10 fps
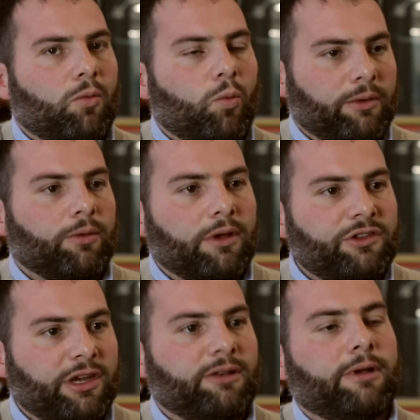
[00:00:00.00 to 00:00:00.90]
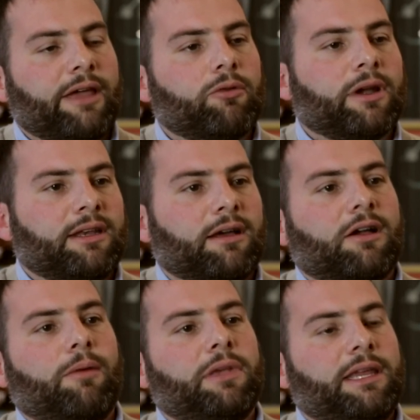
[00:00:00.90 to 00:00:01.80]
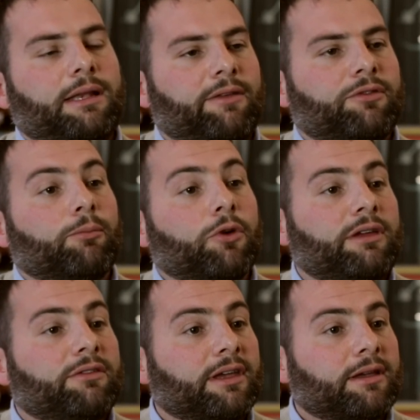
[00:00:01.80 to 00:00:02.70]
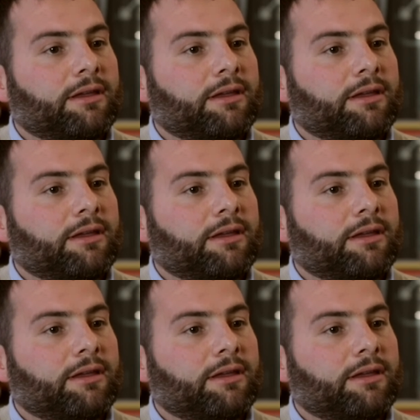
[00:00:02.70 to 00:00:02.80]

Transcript: We genuinely, everyone in our company lives and breathes it,